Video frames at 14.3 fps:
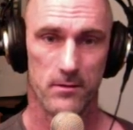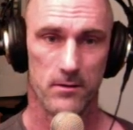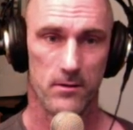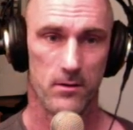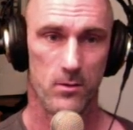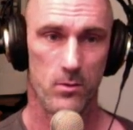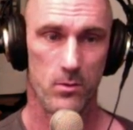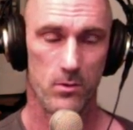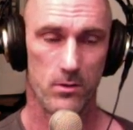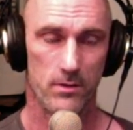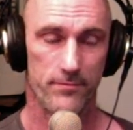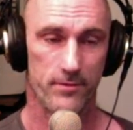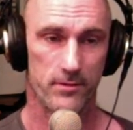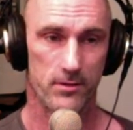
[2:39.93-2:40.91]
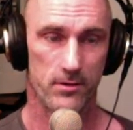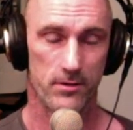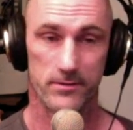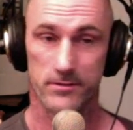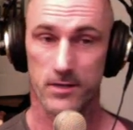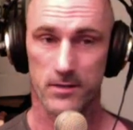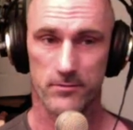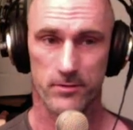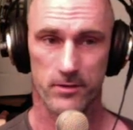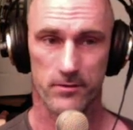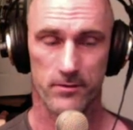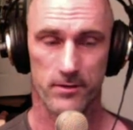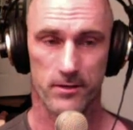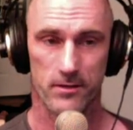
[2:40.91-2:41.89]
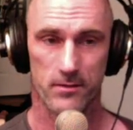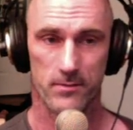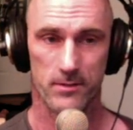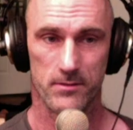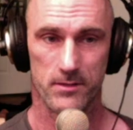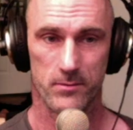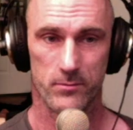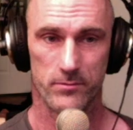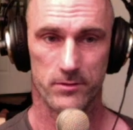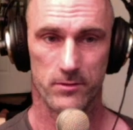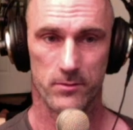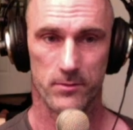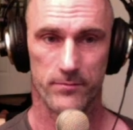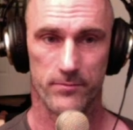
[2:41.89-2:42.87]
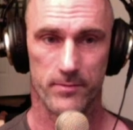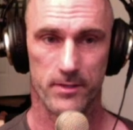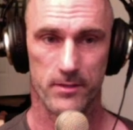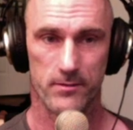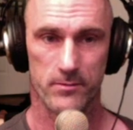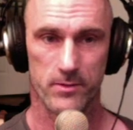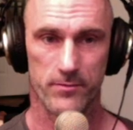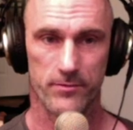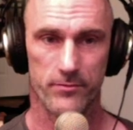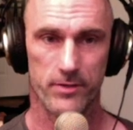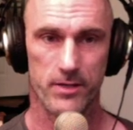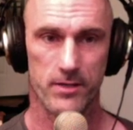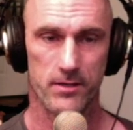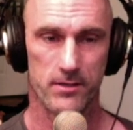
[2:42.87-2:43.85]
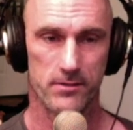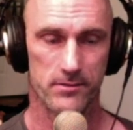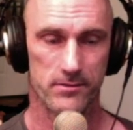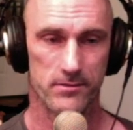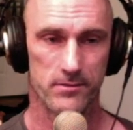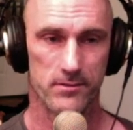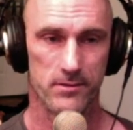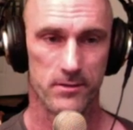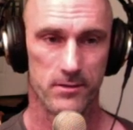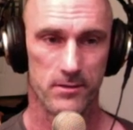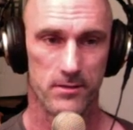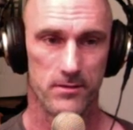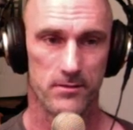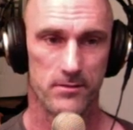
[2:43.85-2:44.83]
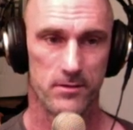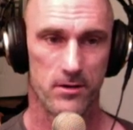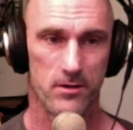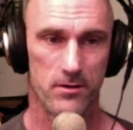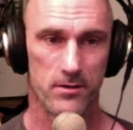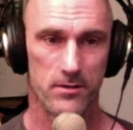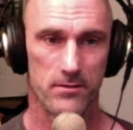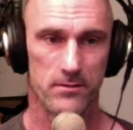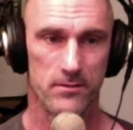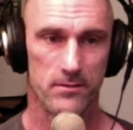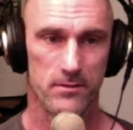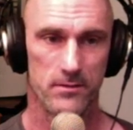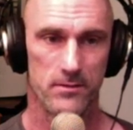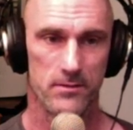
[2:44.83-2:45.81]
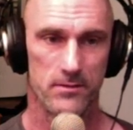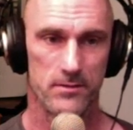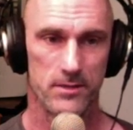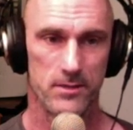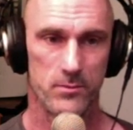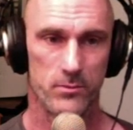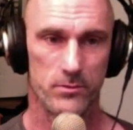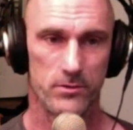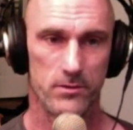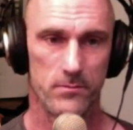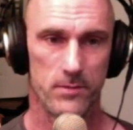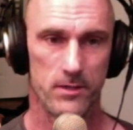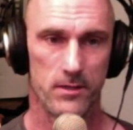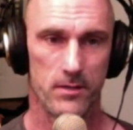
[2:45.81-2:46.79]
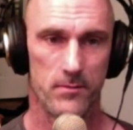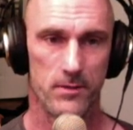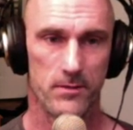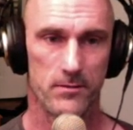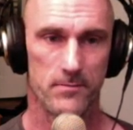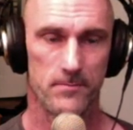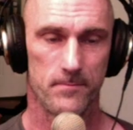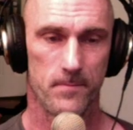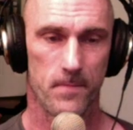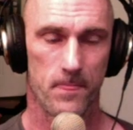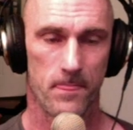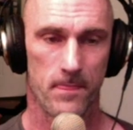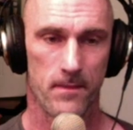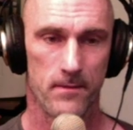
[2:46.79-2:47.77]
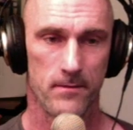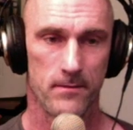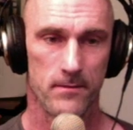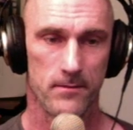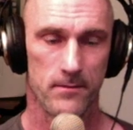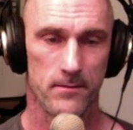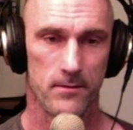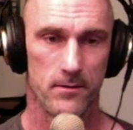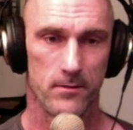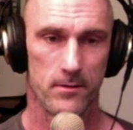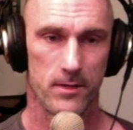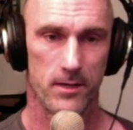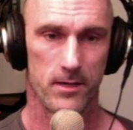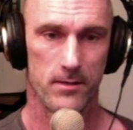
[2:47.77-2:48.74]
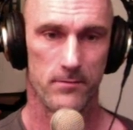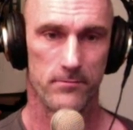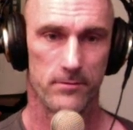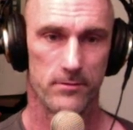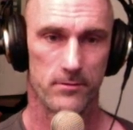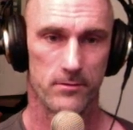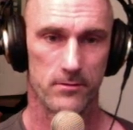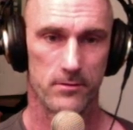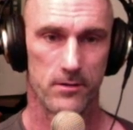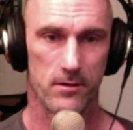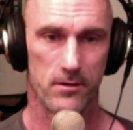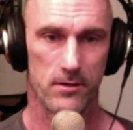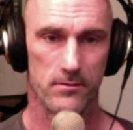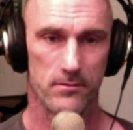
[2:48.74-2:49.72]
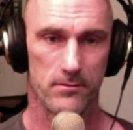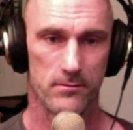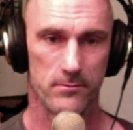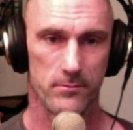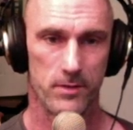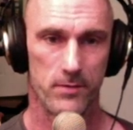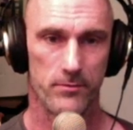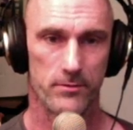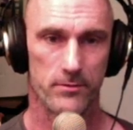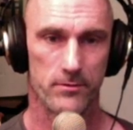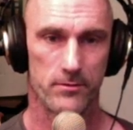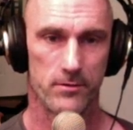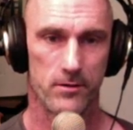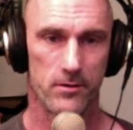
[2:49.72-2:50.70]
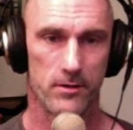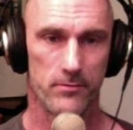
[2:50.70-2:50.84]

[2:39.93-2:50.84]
Or if our target is not greater than an element, then we'll start looping from here. So we have 3 conditions. Target is equal to the mid element. Okay, return target. Well, not return target.